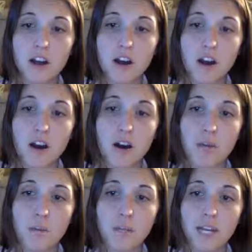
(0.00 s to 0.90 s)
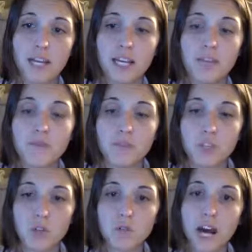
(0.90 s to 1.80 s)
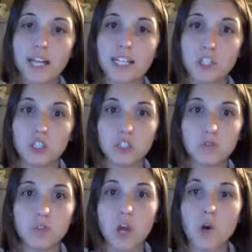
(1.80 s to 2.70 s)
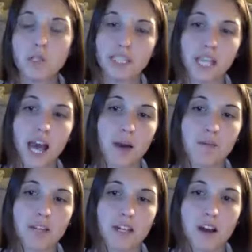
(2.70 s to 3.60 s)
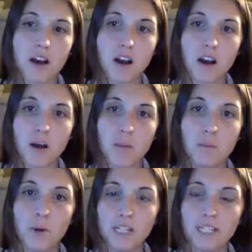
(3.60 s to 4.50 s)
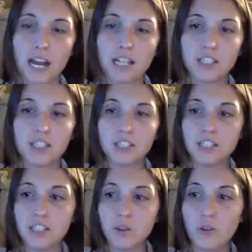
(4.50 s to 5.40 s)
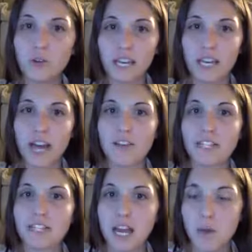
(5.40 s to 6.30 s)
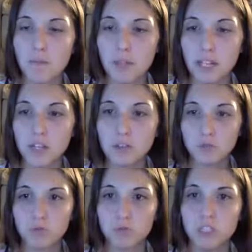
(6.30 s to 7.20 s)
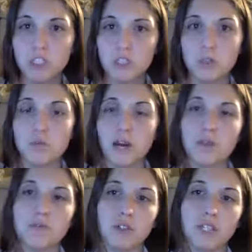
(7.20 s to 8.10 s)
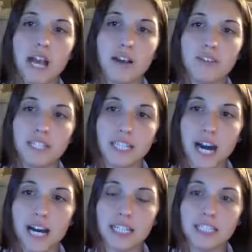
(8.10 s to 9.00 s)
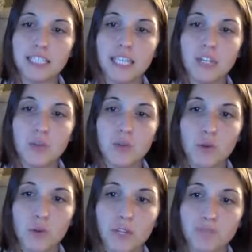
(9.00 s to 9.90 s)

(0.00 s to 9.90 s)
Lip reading: but I, gotten into this flow and this habit, but I still think having a template is really super helpful, and having a guide to get you through it.